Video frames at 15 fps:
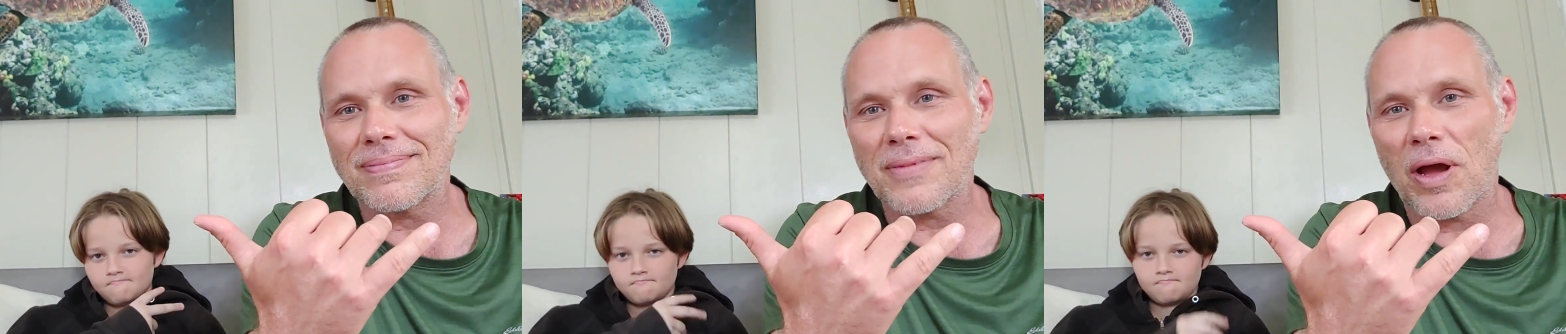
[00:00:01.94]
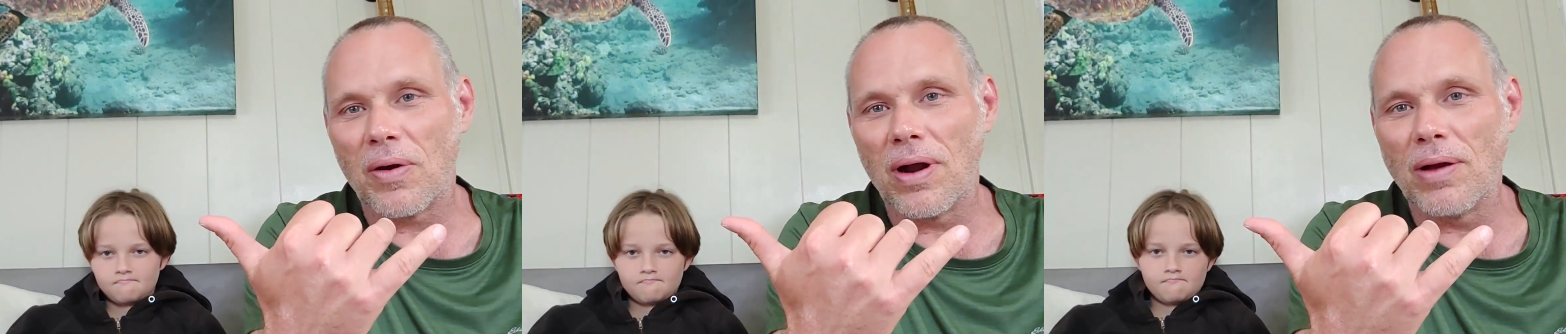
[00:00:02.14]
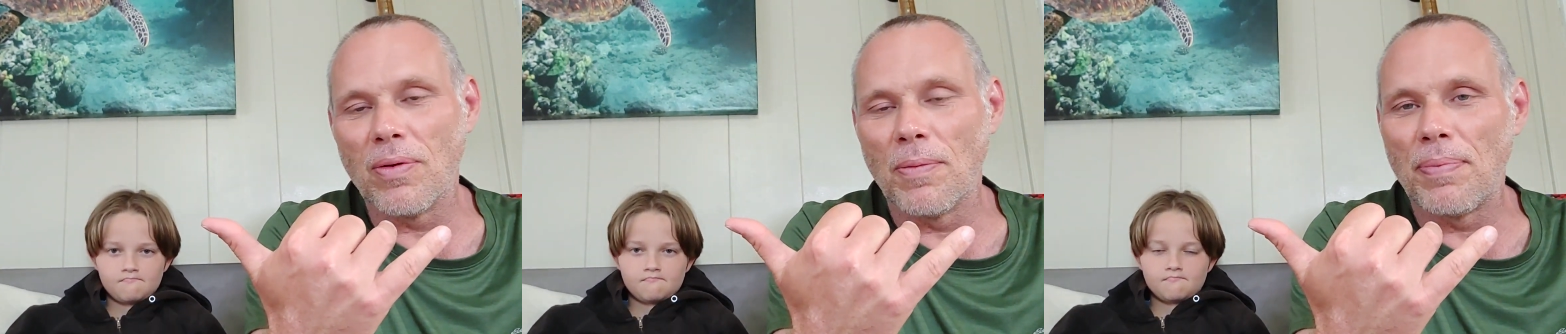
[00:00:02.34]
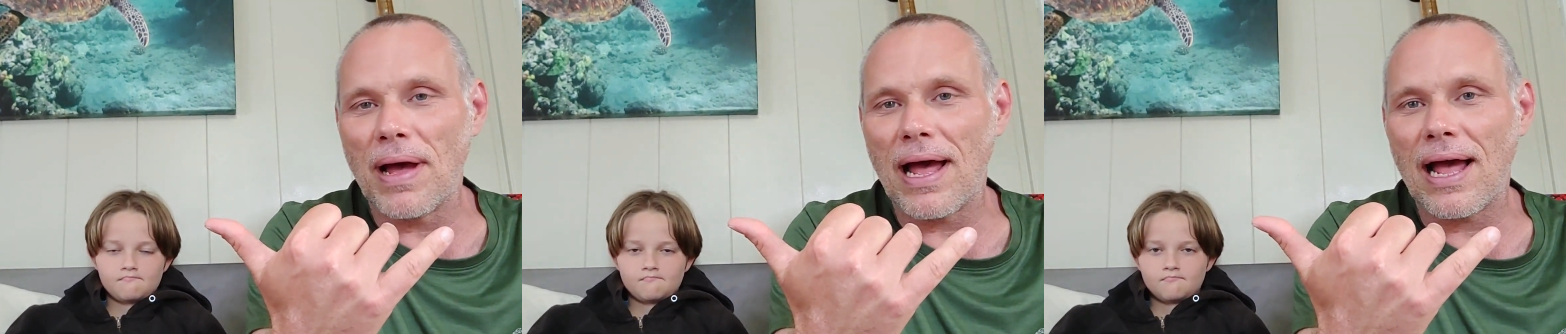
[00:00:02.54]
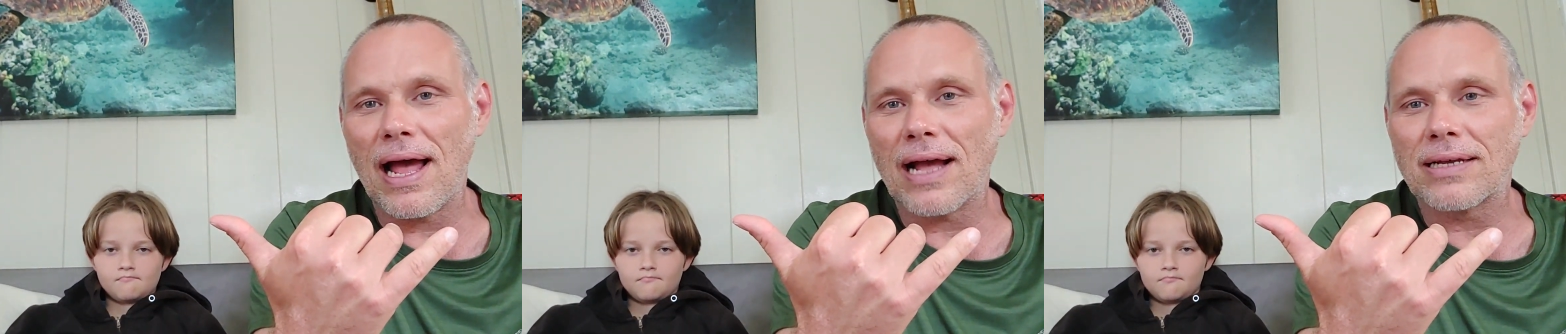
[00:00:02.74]
Speaker 1: All right, we're
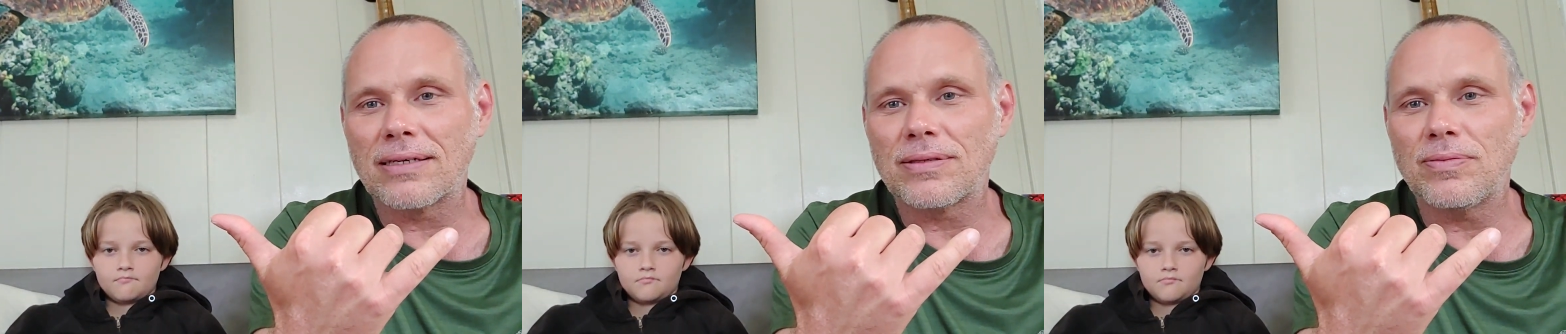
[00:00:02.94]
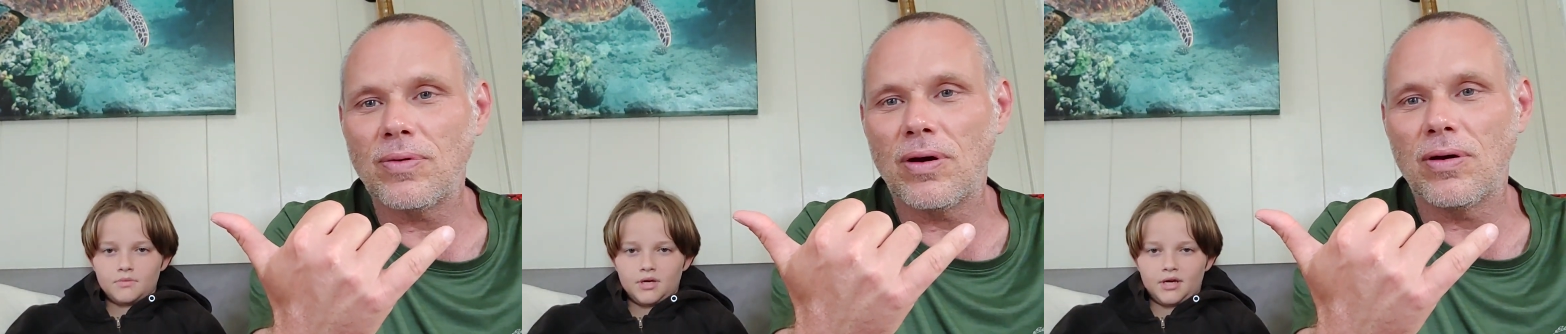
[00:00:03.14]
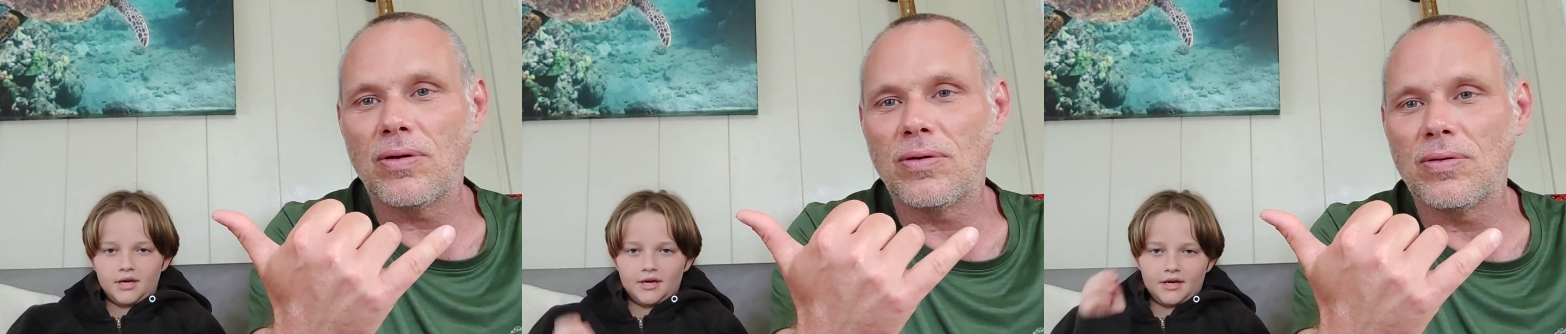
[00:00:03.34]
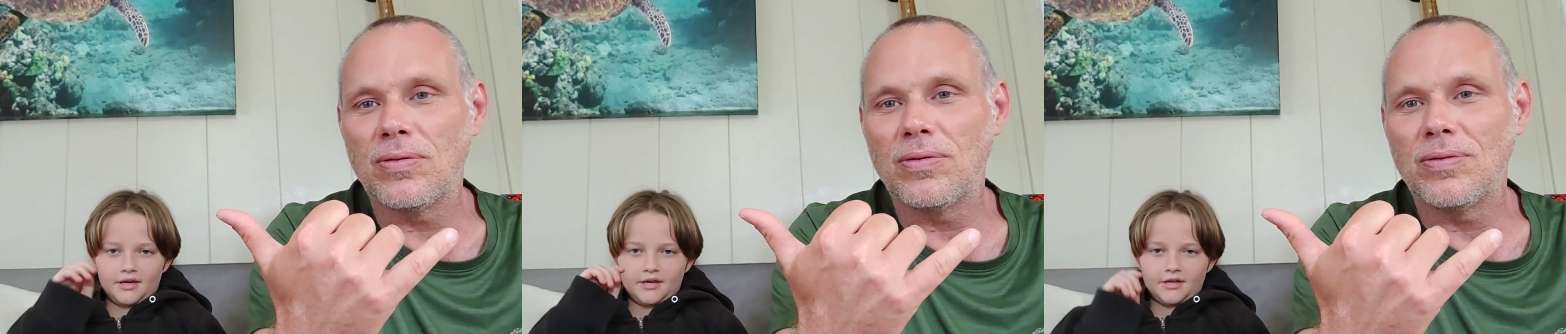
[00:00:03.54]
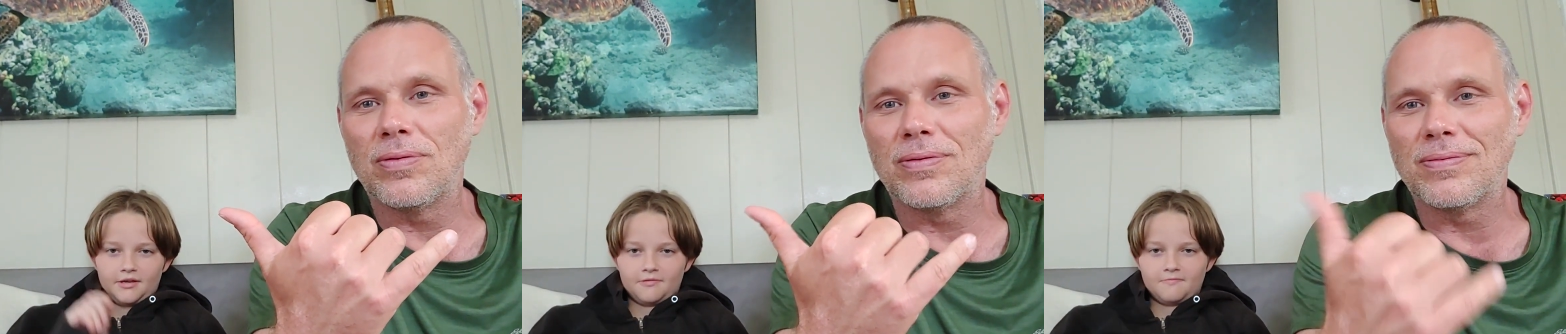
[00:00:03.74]
back. Woo!
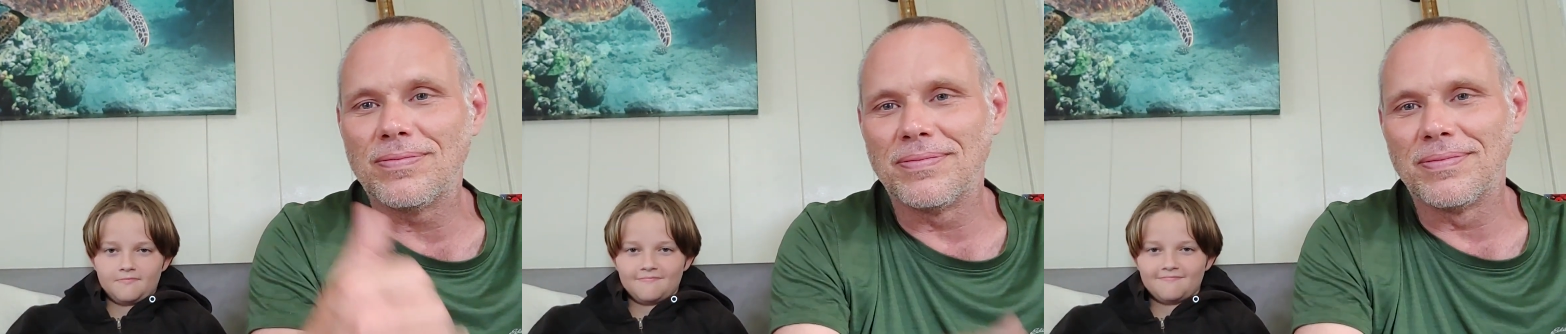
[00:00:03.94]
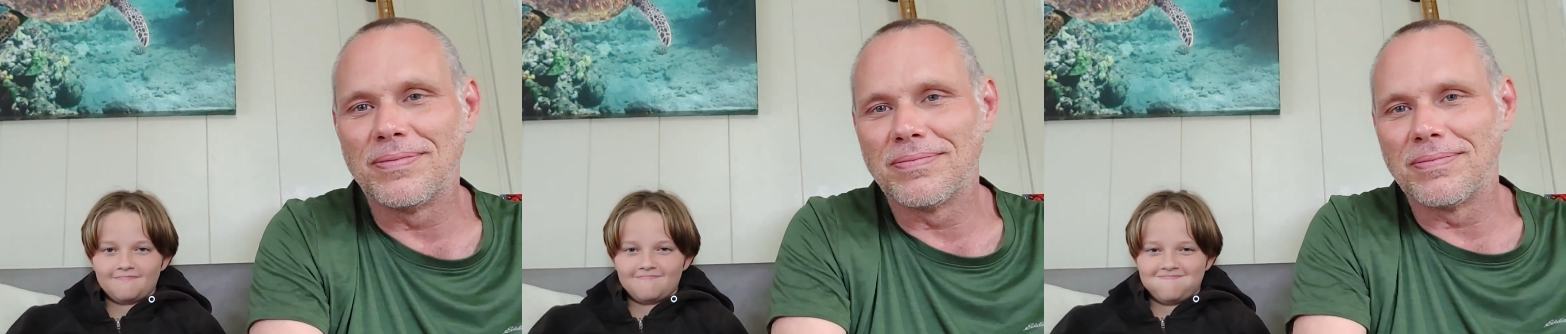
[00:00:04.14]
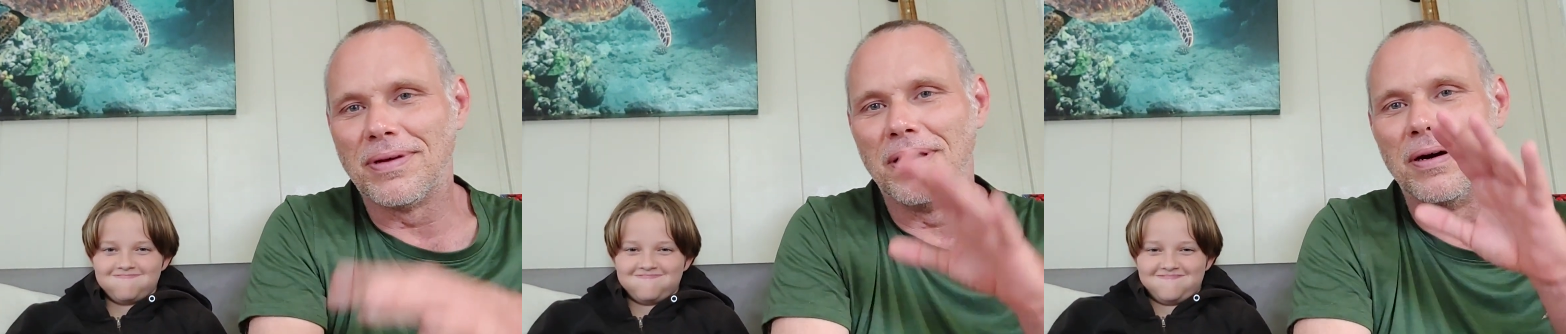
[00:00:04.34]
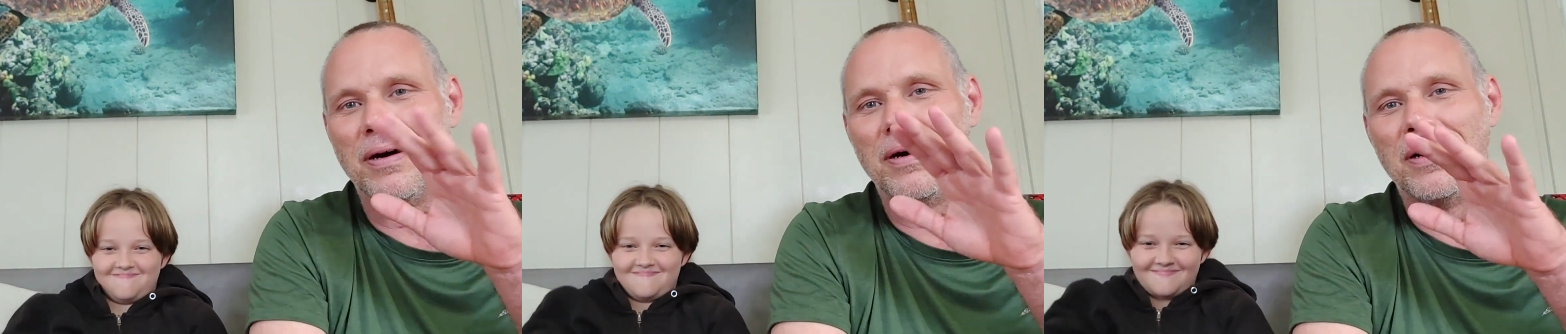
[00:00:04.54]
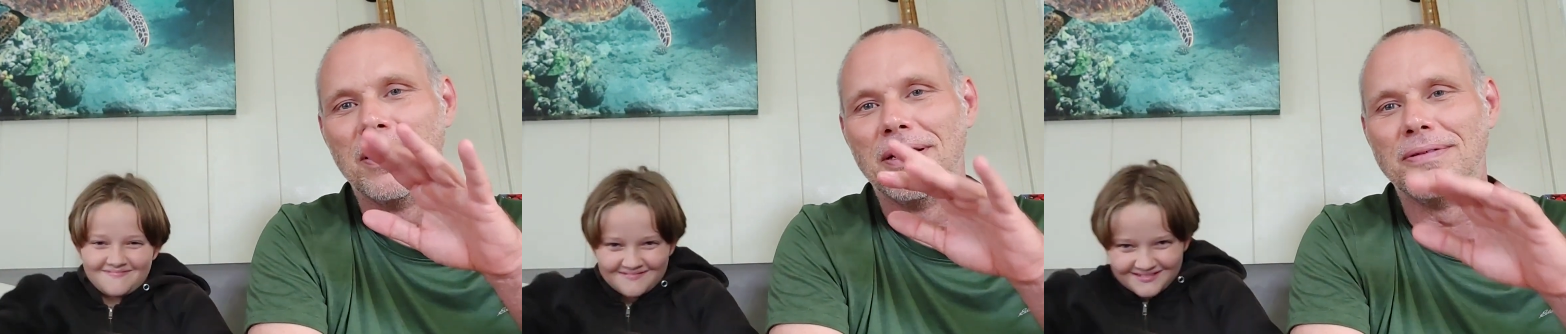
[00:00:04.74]
Hi.
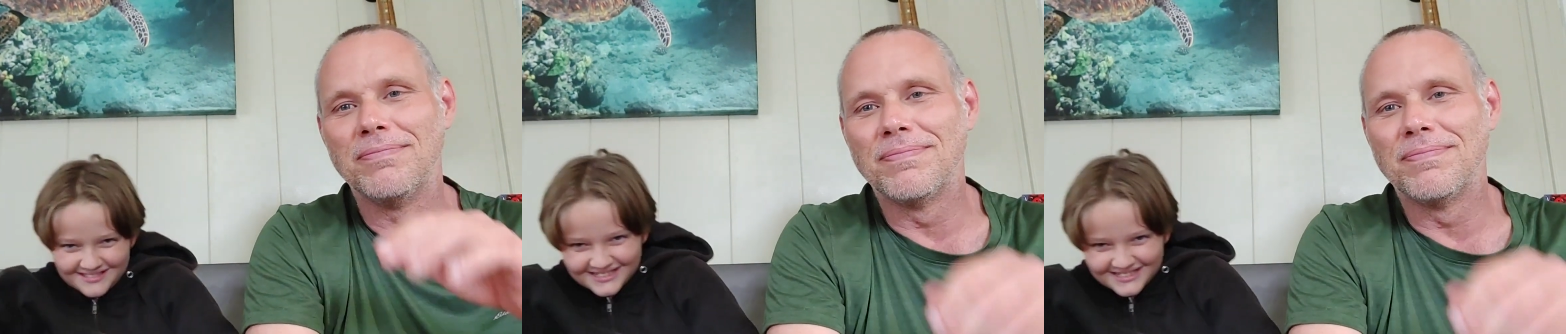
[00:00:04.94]
Hi.